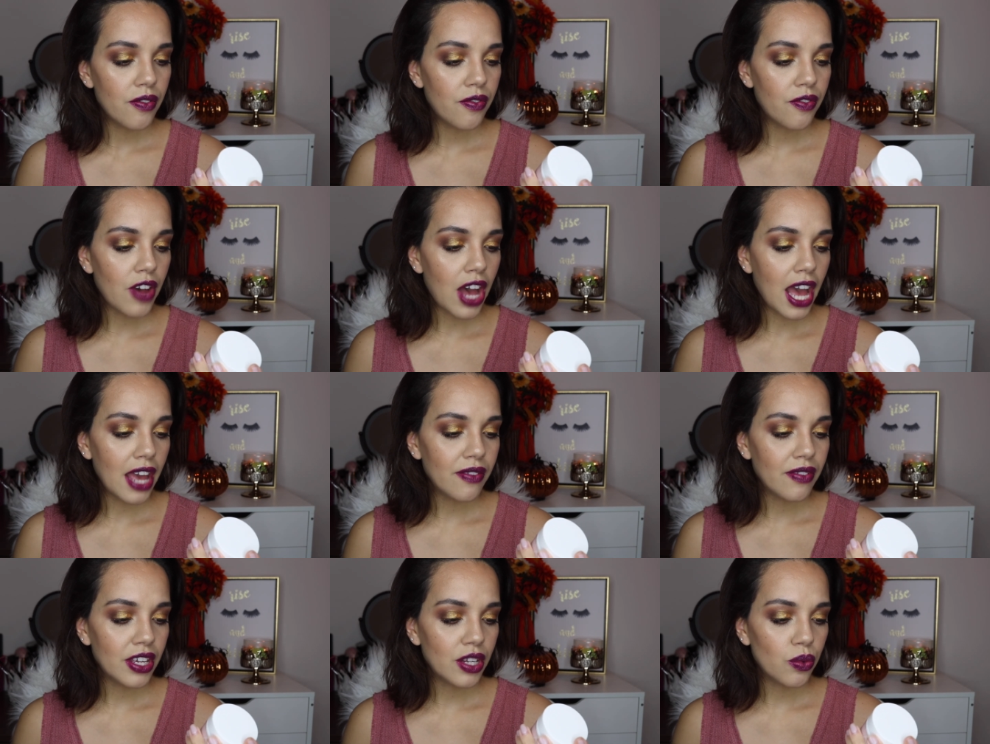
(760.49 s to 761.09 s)

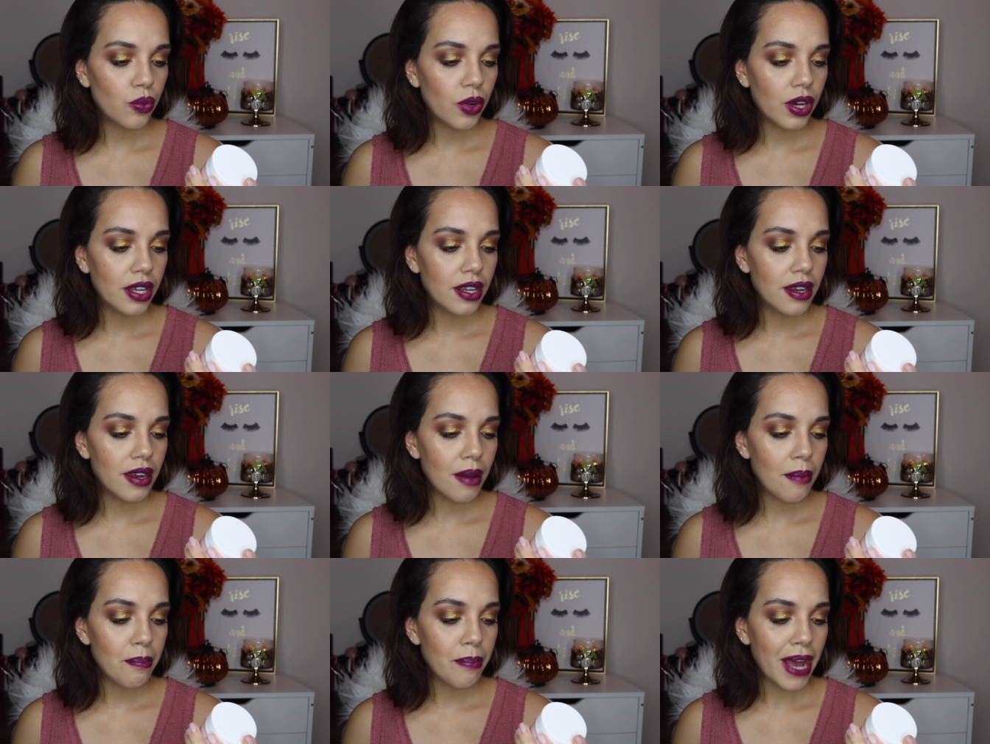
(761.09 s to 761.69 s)

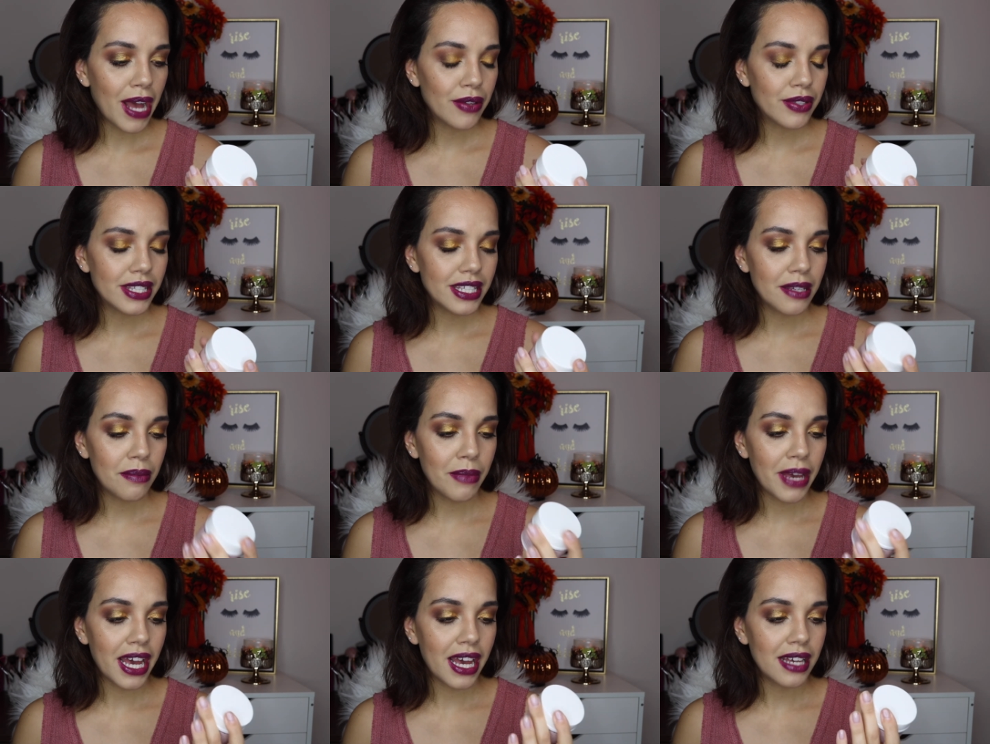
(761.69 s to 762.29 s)
5-in-1 bouncy
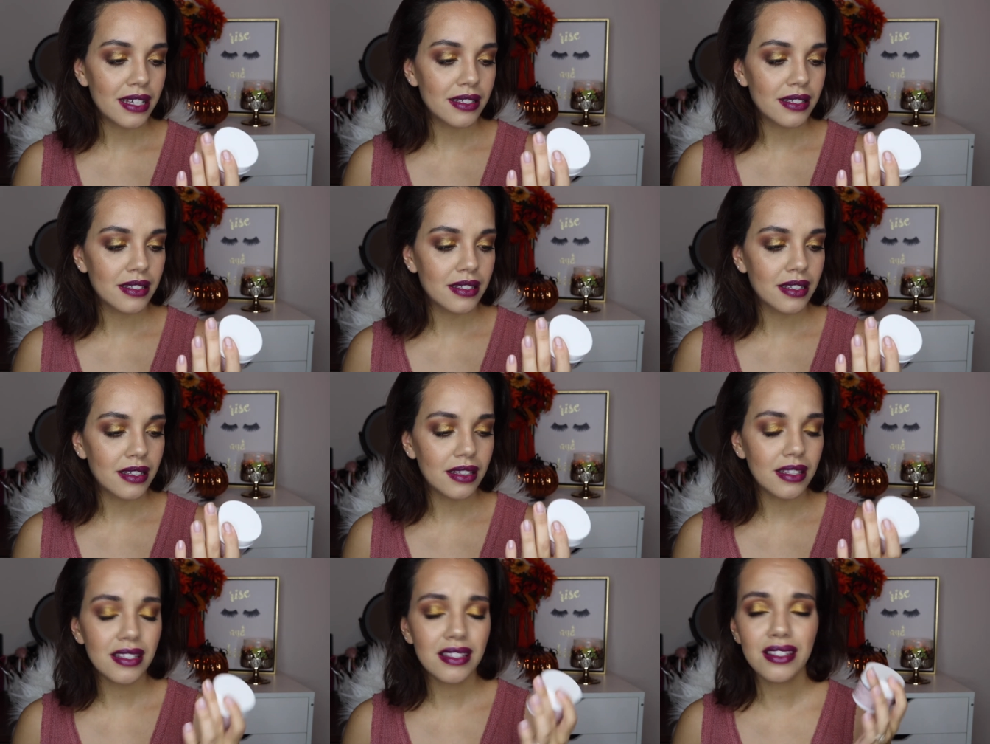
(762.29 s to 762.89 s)

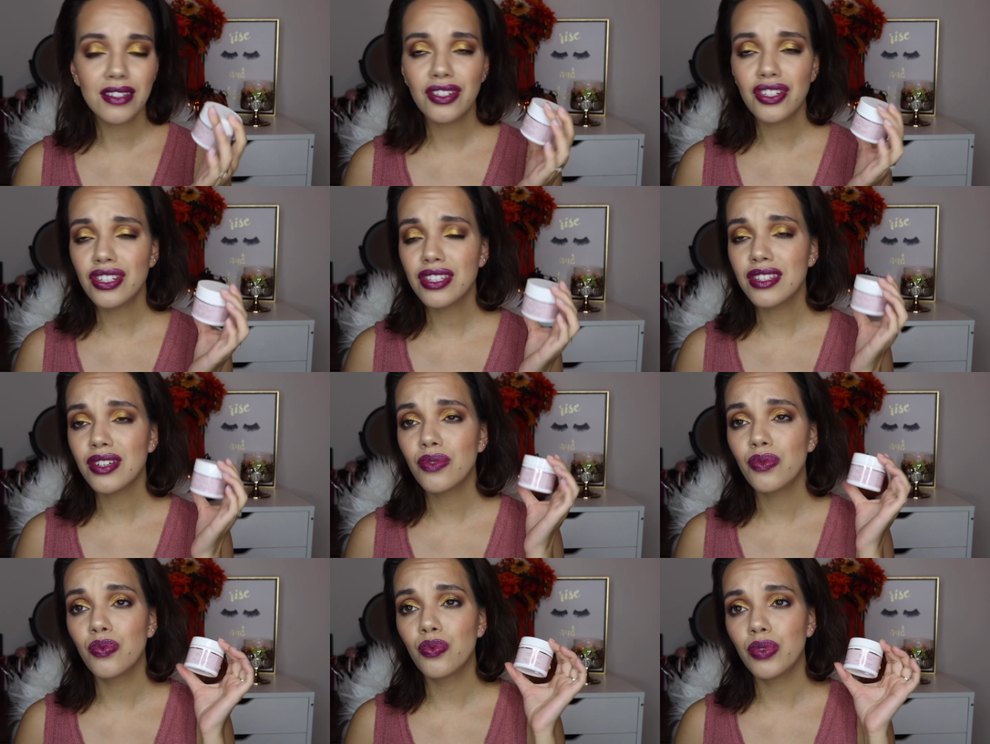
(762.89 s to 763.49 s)
mask. This is just
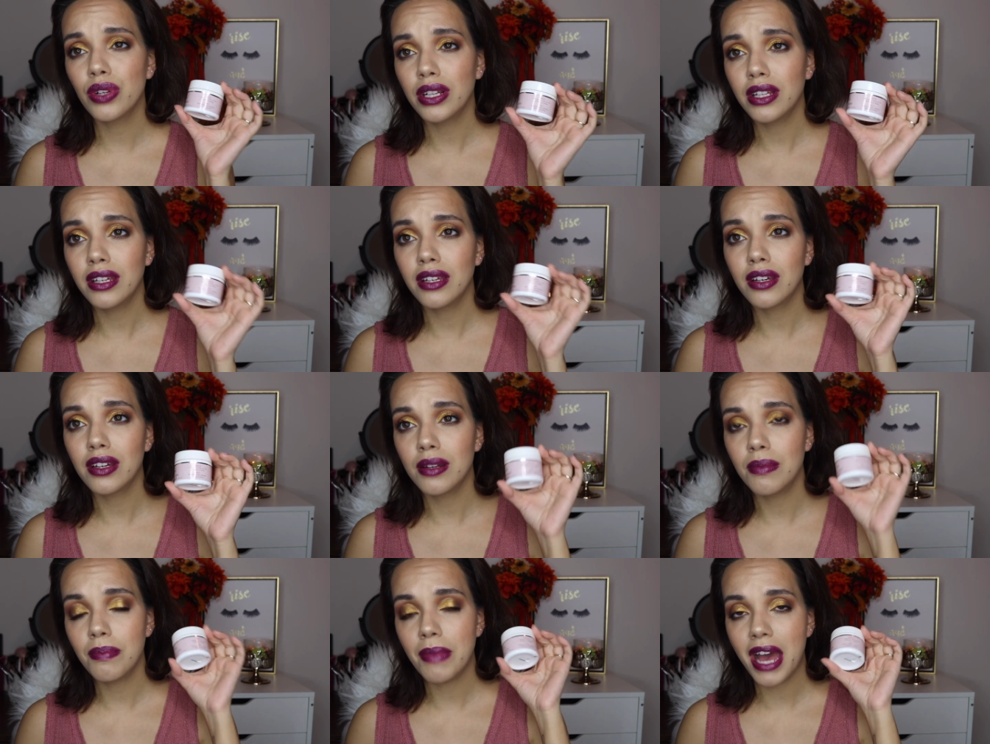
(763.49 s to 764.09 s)
a really
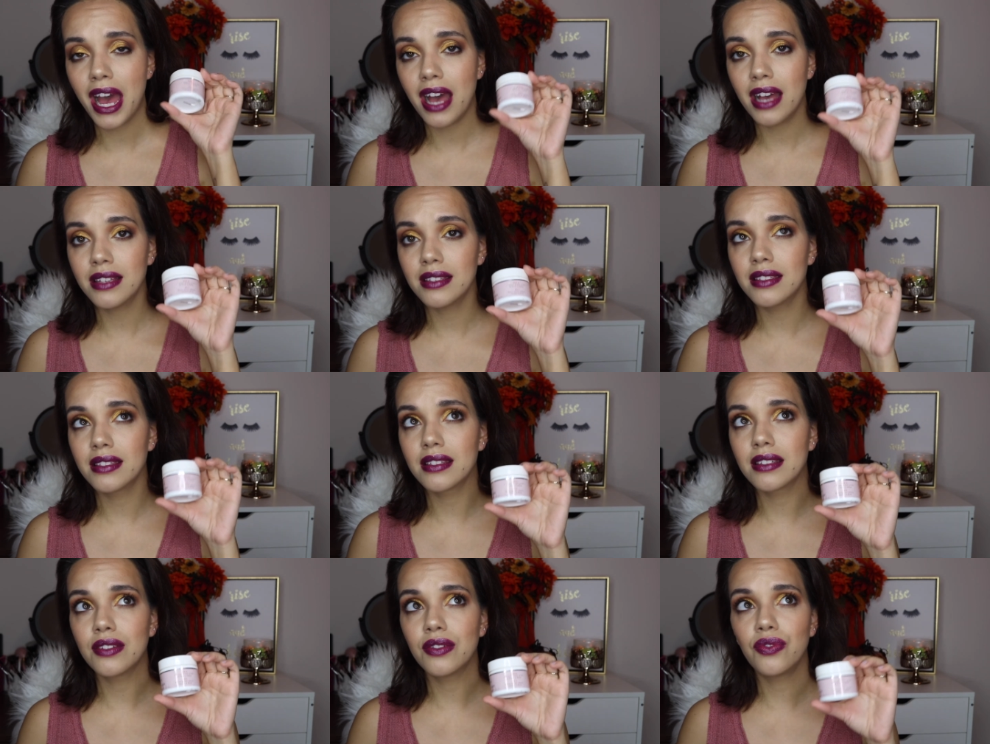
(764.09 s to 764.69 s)
good
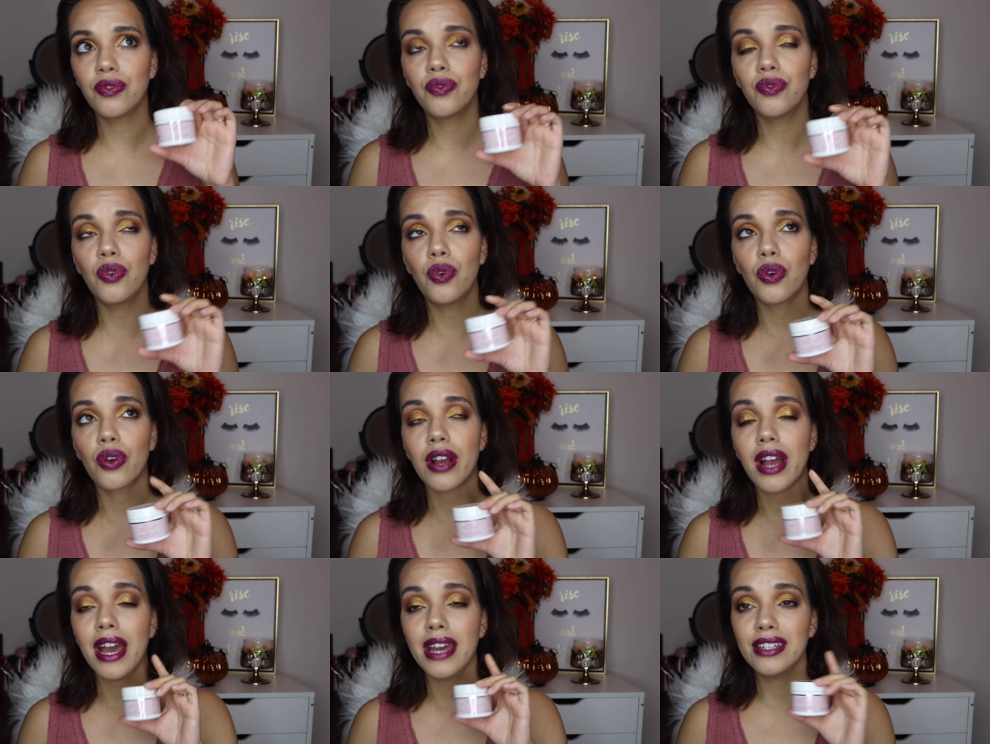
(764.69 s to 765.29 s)
mask
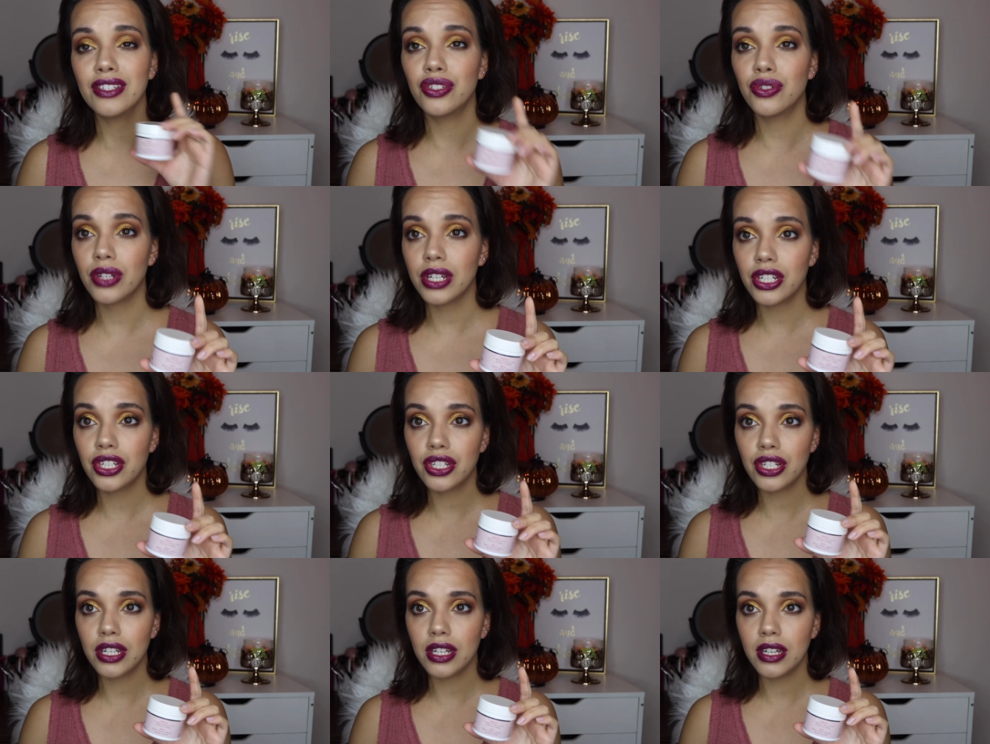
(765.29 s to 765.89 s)
for
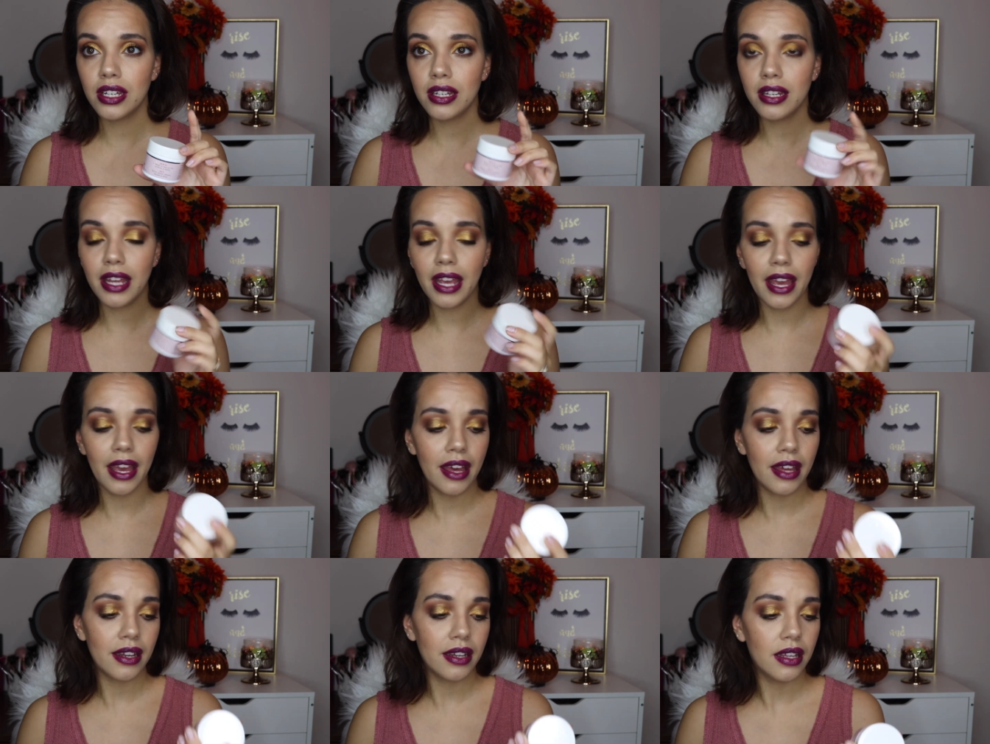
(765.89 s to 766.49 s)
hydration,
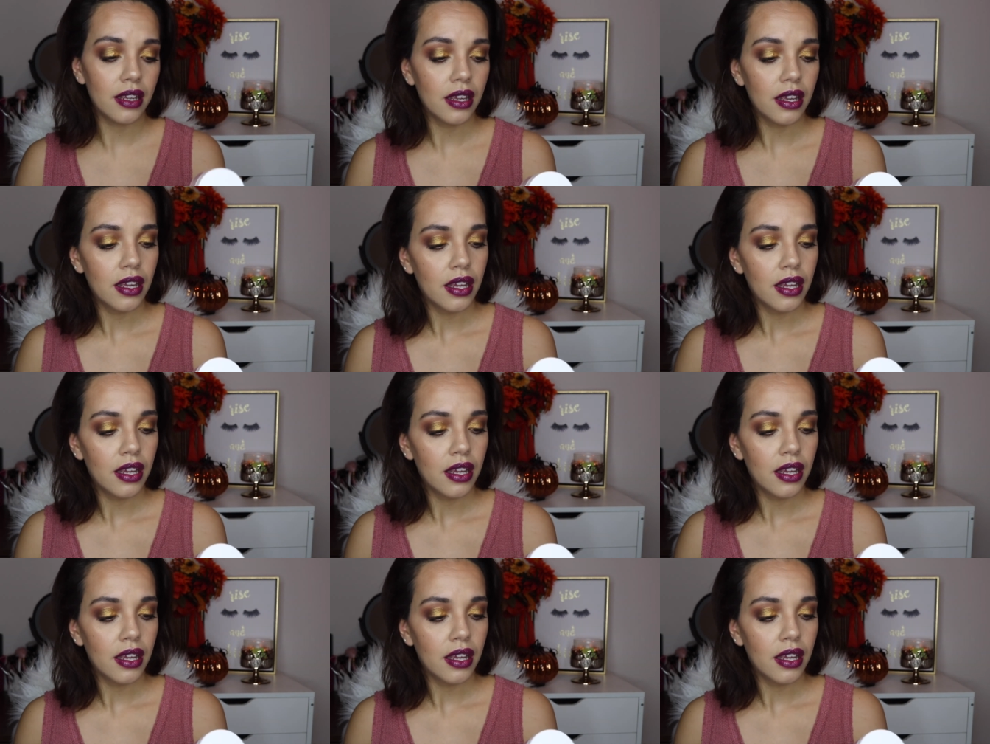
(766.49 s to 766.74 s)
and